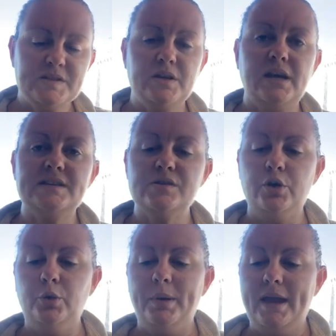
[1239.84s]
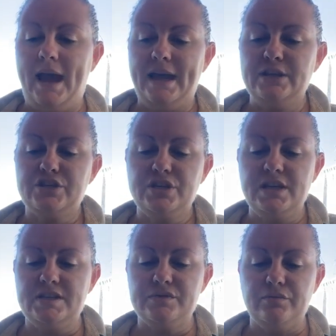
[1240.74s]
So yeah, soil pH
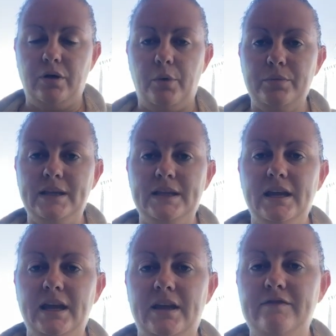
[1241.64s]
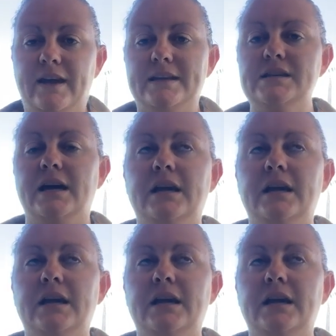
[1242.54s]
is a really key factor